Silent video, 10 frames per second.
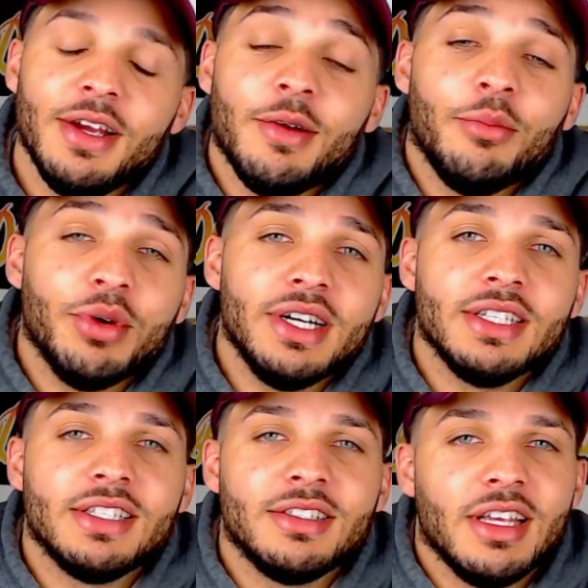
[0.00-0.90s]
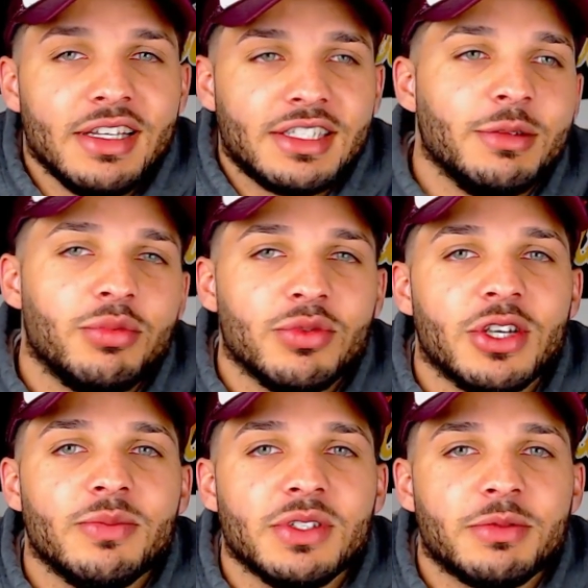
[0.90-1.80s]
But in simple
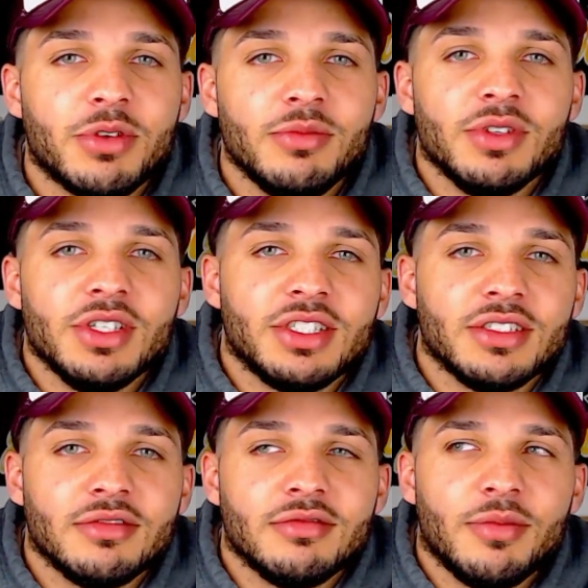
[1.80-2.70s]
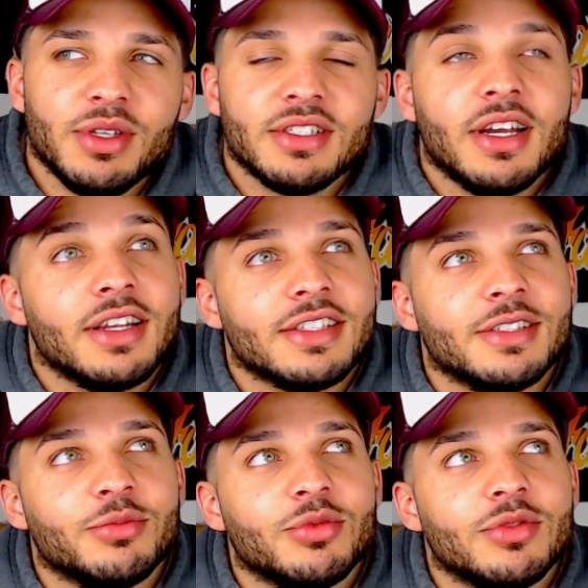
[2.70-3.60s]
terms, it's pretty much, I mean, it's kind of
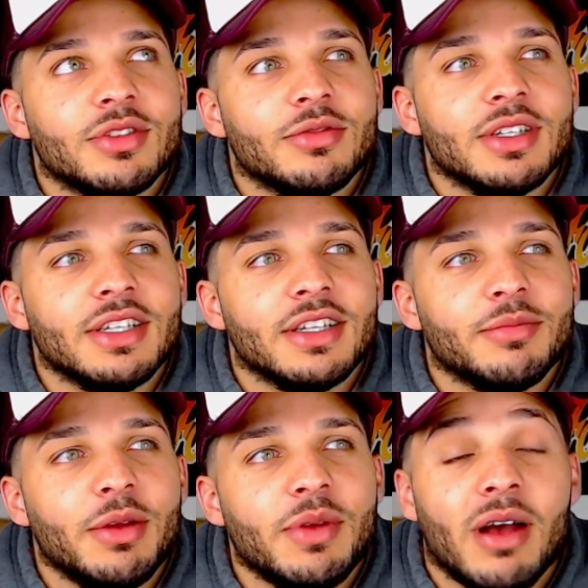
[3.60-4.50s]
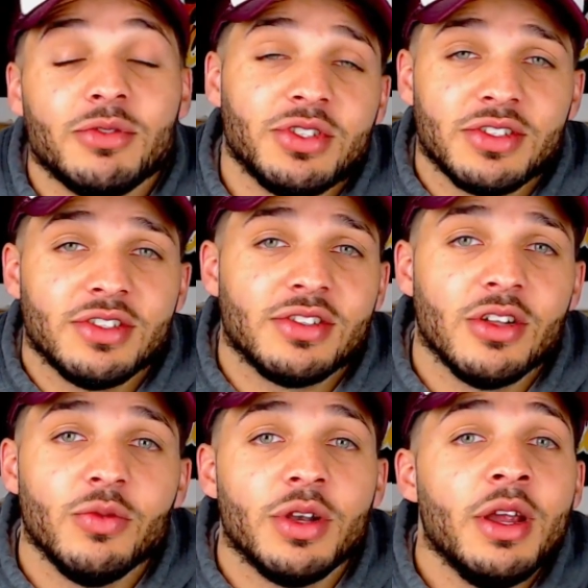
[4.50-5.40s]
simple in a way. Maybe I was just the slow
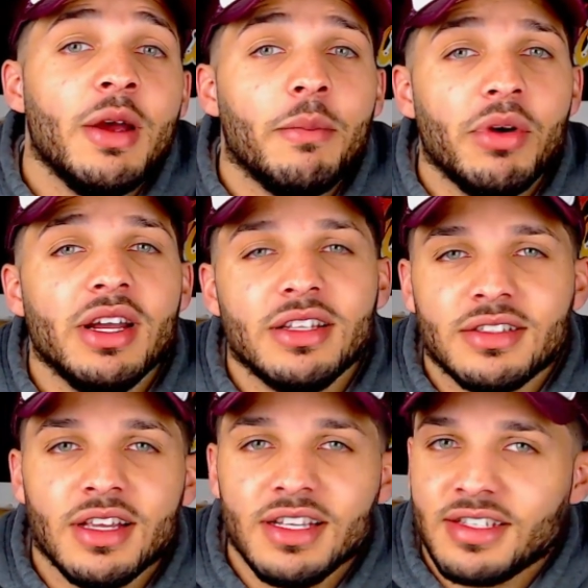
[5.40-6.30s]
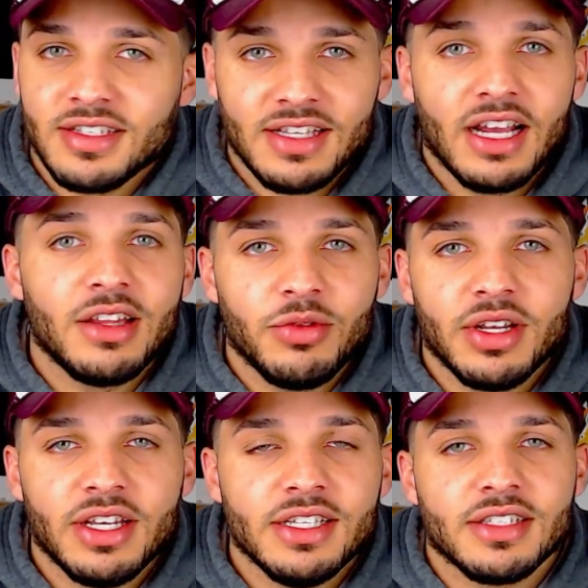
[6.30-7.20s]
one, but it's exactly what it
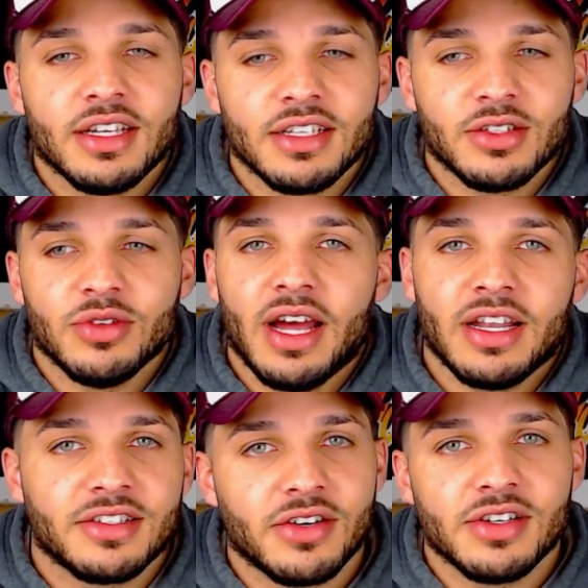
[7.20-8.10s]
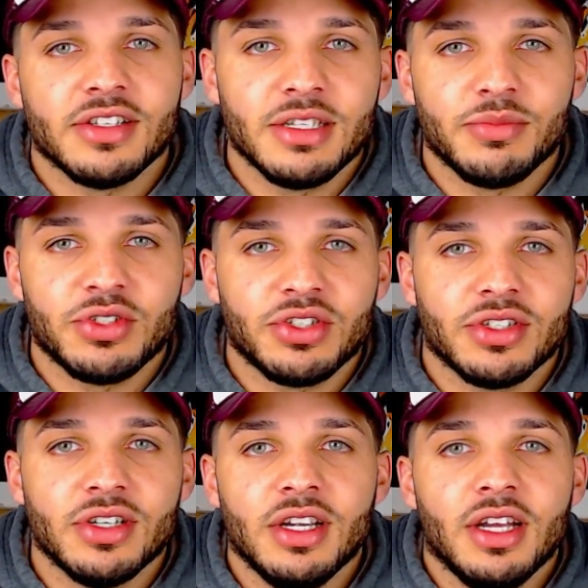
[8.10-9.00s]
is. Like, so at a certain temperature,
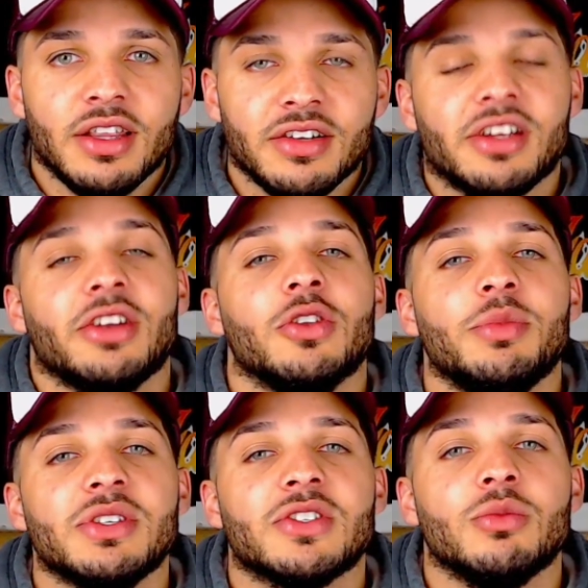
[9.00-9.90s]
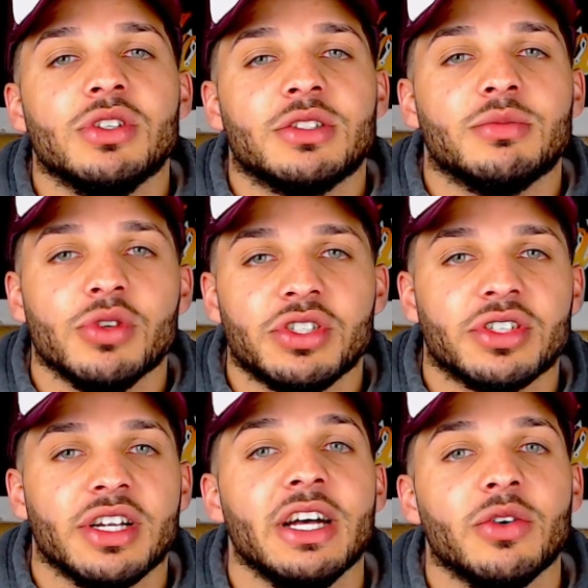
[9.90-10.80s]
there can only be so much moisture
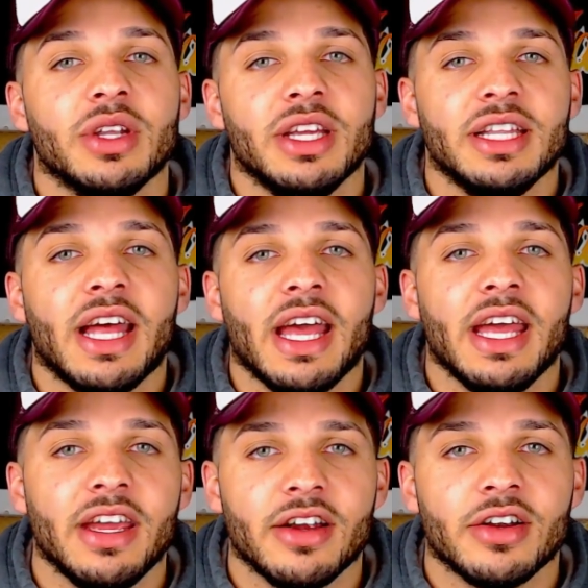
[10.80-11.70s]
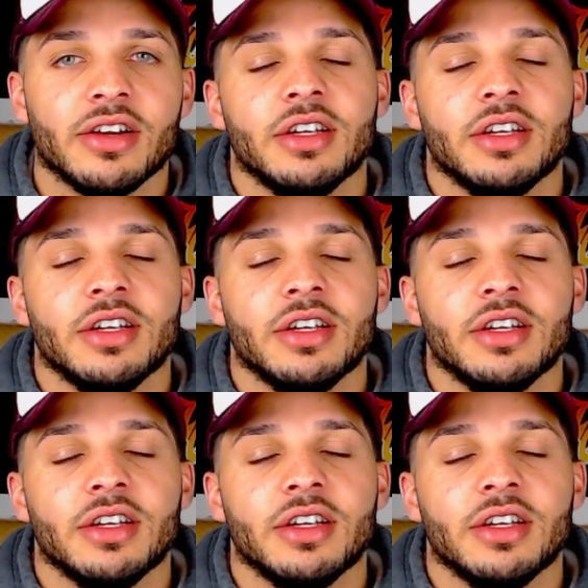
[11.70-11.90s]
held in that air.